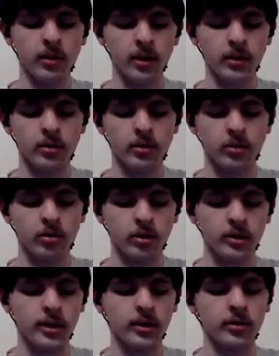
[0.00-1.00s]
correct
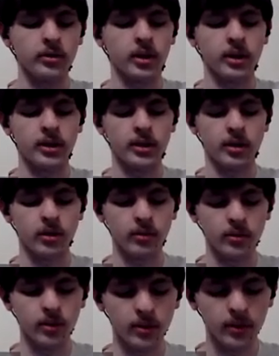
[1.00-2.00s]
control signals on its
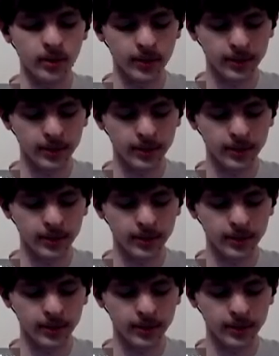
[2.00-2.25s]
own.